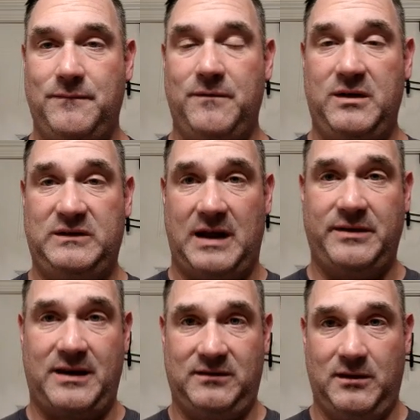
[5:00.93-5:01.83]
scent
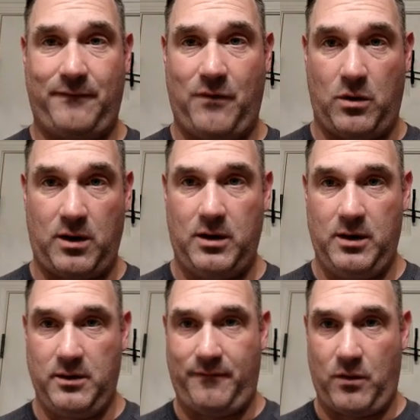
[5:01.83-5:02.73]
that's in the
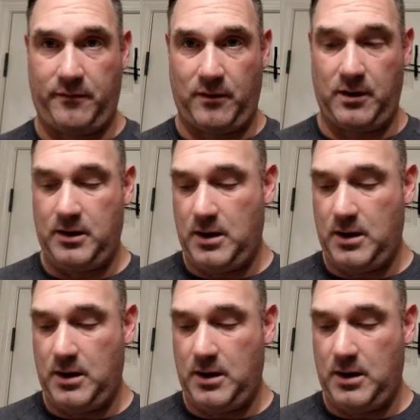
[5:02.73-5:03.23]
forefront.